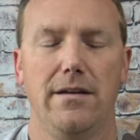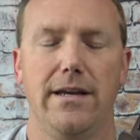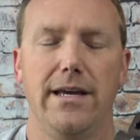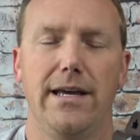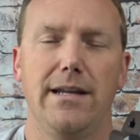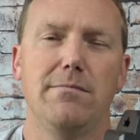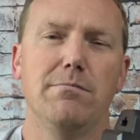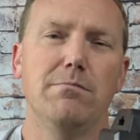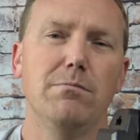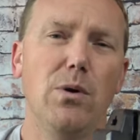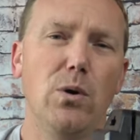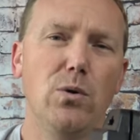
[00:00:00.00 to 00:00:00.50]

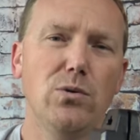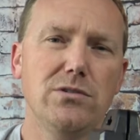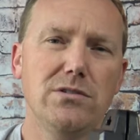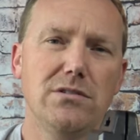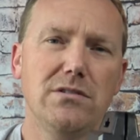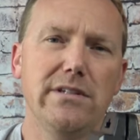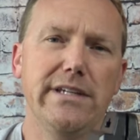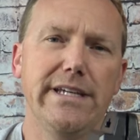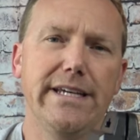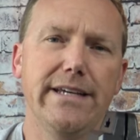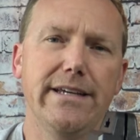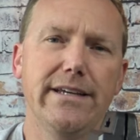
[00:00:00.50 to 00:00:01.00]
and
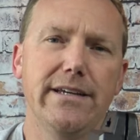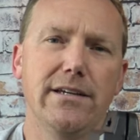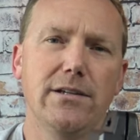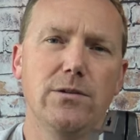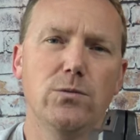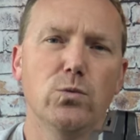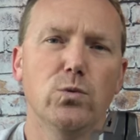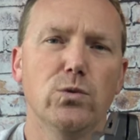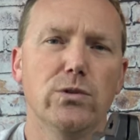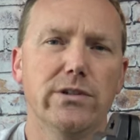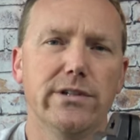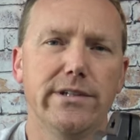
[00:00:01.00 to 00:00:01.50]
mostly
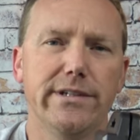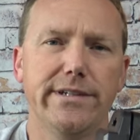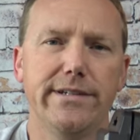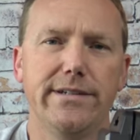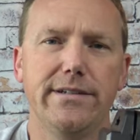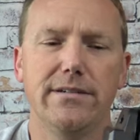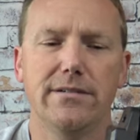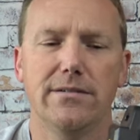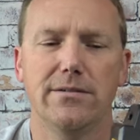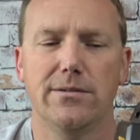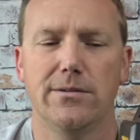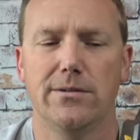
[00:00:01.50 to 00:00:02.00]
in
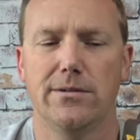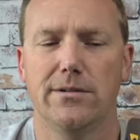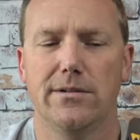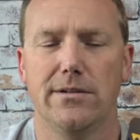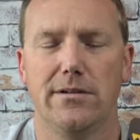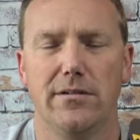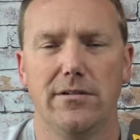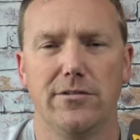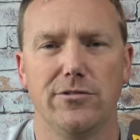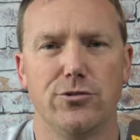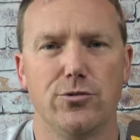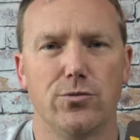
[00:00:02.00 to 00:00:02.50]
wood
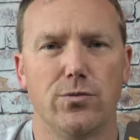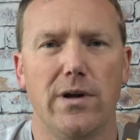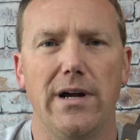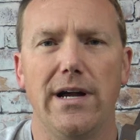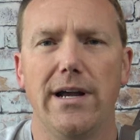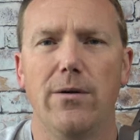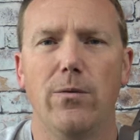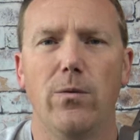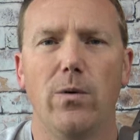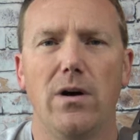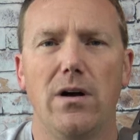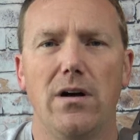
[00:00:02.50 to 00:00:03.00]
or
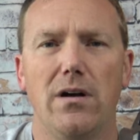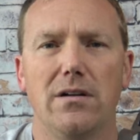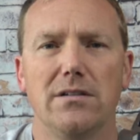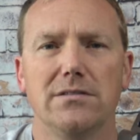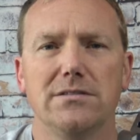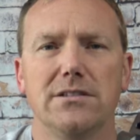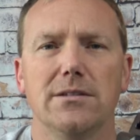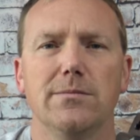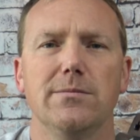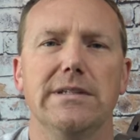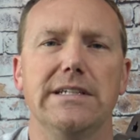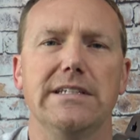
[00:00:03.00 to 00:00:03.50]

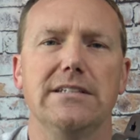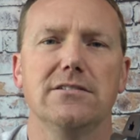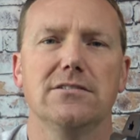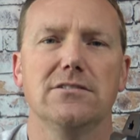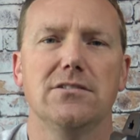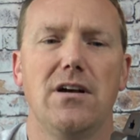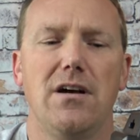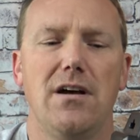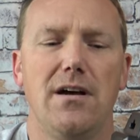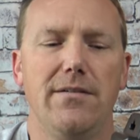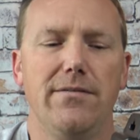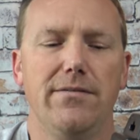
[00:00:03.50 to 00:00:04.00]
drywall, something
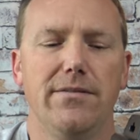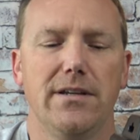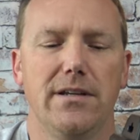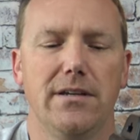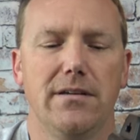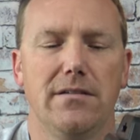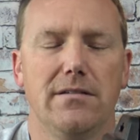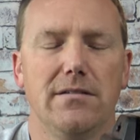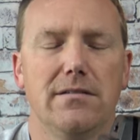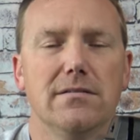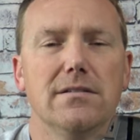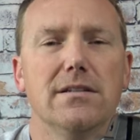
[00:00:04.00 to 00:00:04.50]
soft,
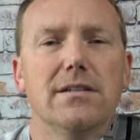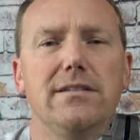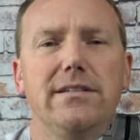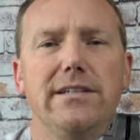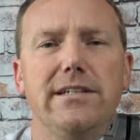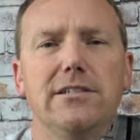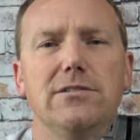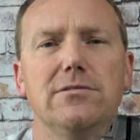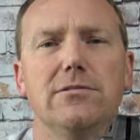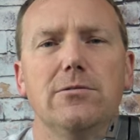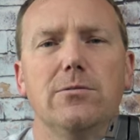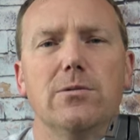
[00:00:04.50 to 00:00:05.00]
then
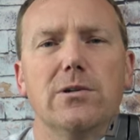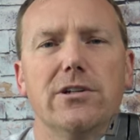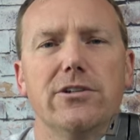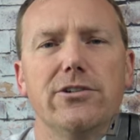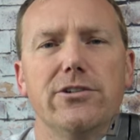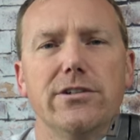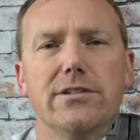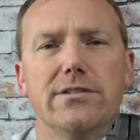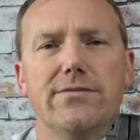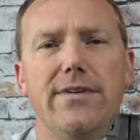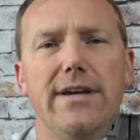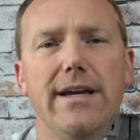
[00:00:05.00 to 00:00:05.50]
these will
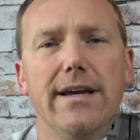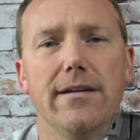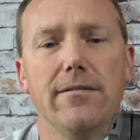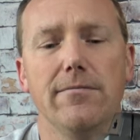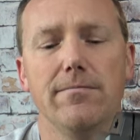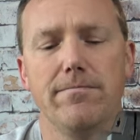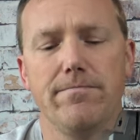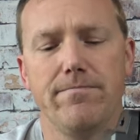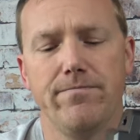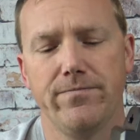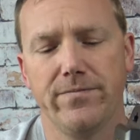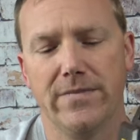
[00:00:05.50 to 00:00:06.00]
work just
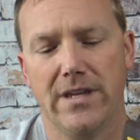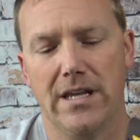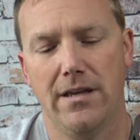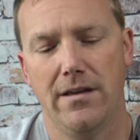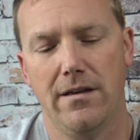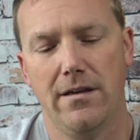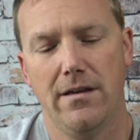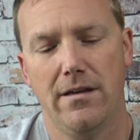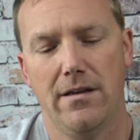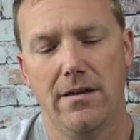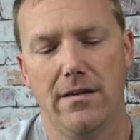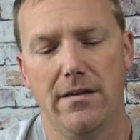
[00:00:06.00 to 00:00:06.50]
fine.
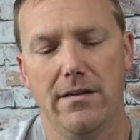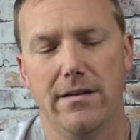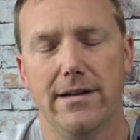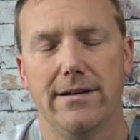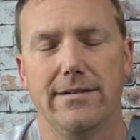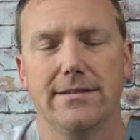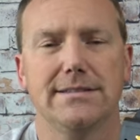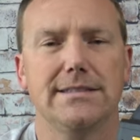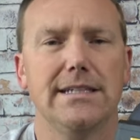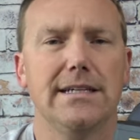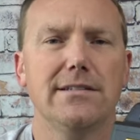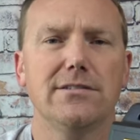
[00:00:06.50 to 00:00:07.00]

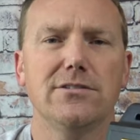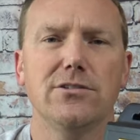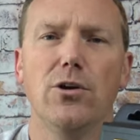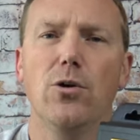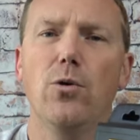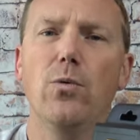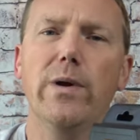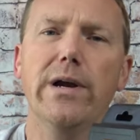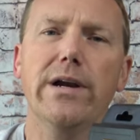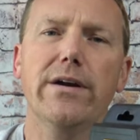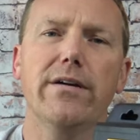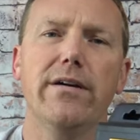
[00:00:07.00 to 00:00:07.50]
Now it says
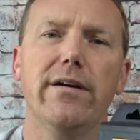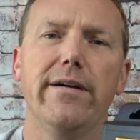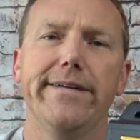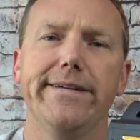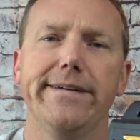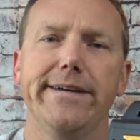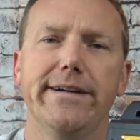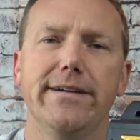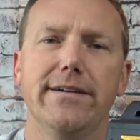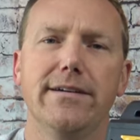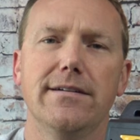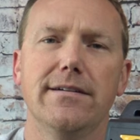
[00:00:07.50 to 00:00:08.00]
nowhere
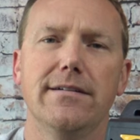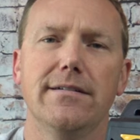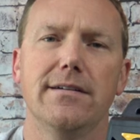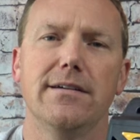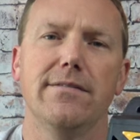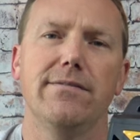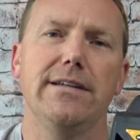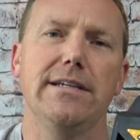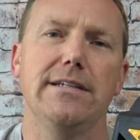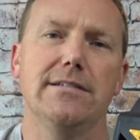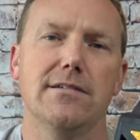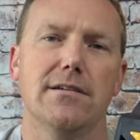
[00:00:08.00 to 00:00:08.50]
on here
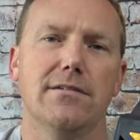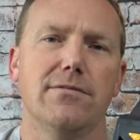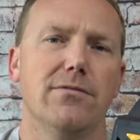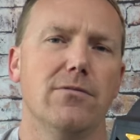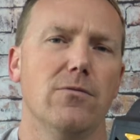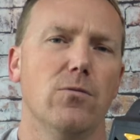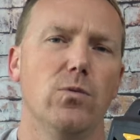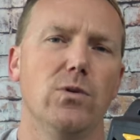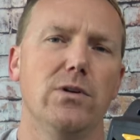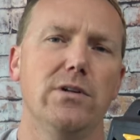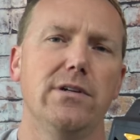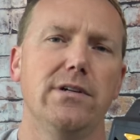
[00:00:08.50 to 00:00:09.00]
if these are
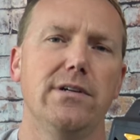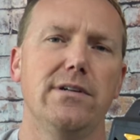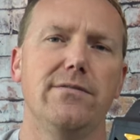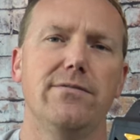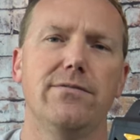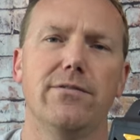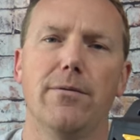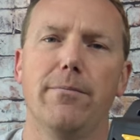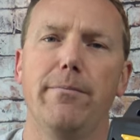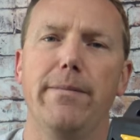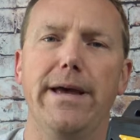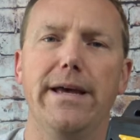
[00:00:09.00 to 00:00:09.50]
for wood,
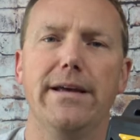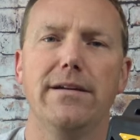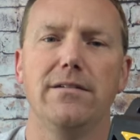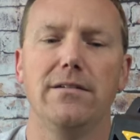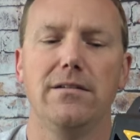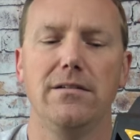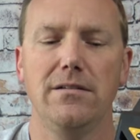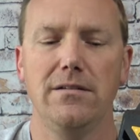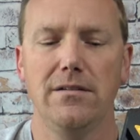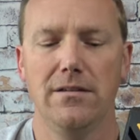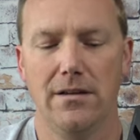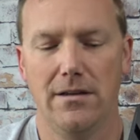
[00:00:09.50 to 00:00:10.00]
for
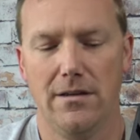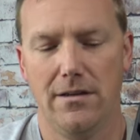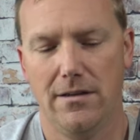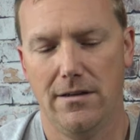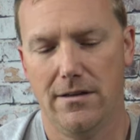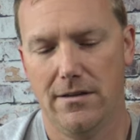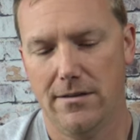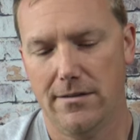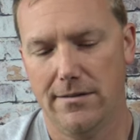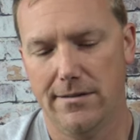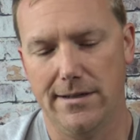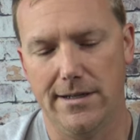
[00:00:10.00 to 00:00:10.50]
metal,
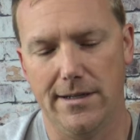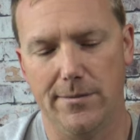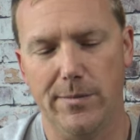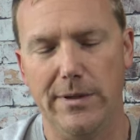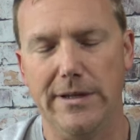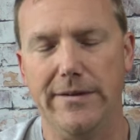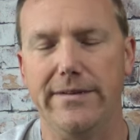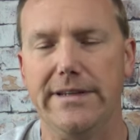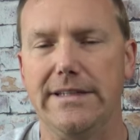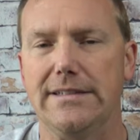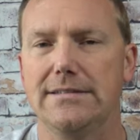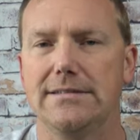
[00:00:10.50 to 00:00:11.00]
uh,
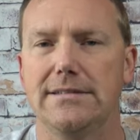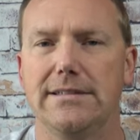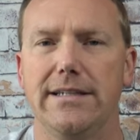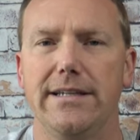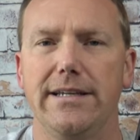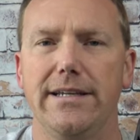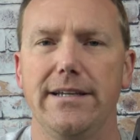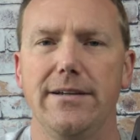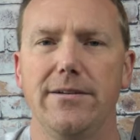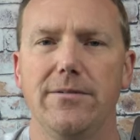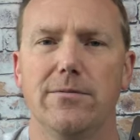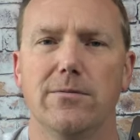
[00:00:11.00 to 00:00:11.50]

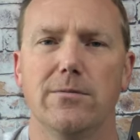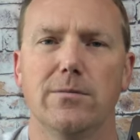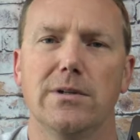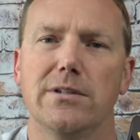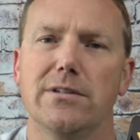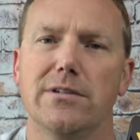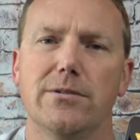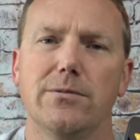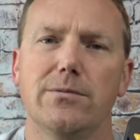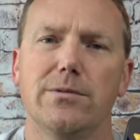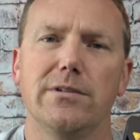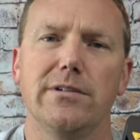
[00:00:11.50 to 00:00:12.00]
PVC,
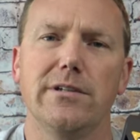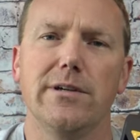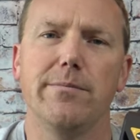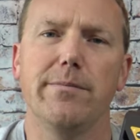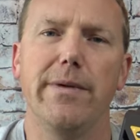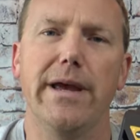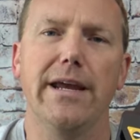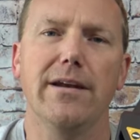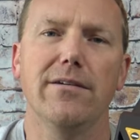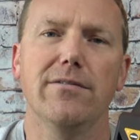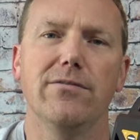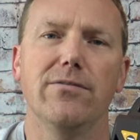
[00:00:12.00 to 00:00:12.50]
what they're really
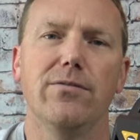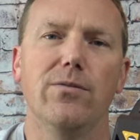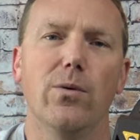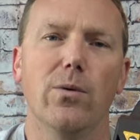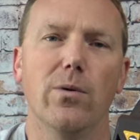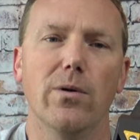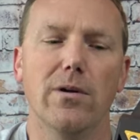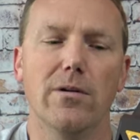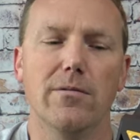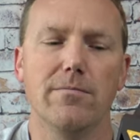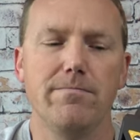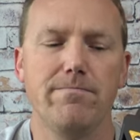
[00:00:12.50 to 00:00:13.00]
made
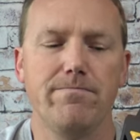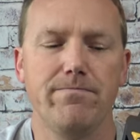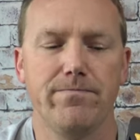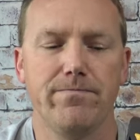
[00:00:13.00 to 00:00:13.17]
for.